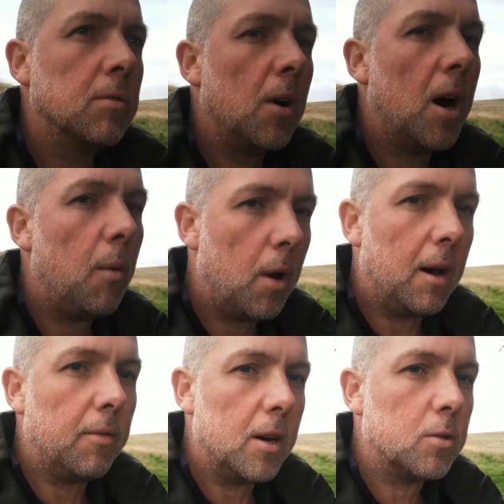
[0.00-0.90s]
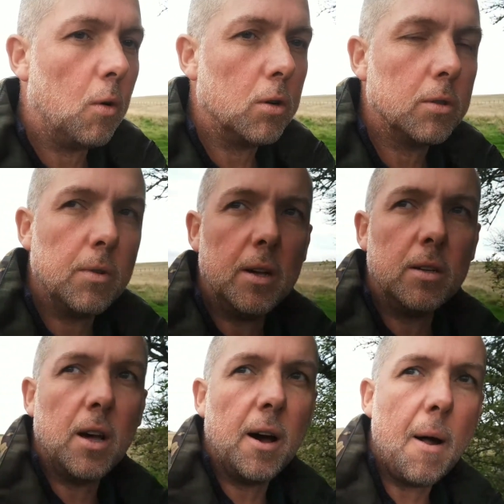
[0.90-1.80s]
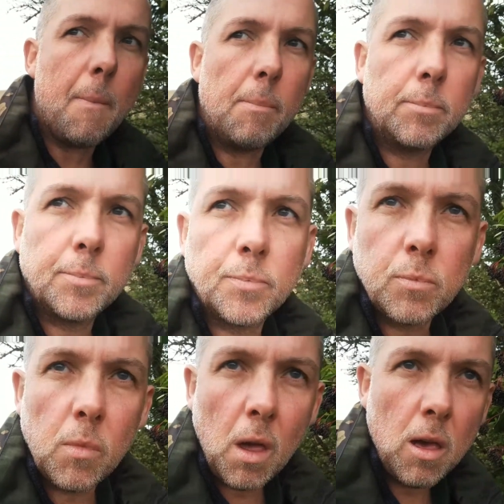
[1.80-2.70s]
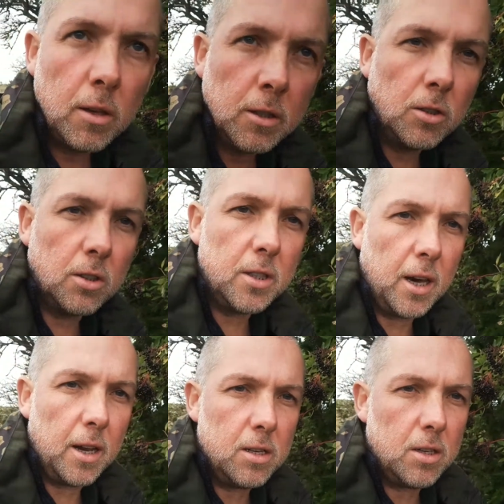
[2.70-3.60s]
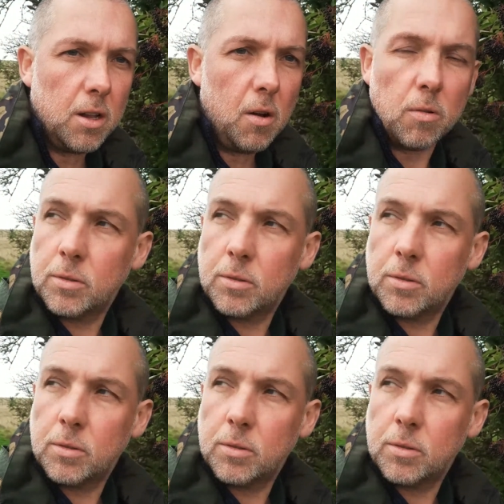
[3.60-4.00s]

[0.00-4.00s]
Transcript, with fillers: I want to advise caution. And just take it easy, you know.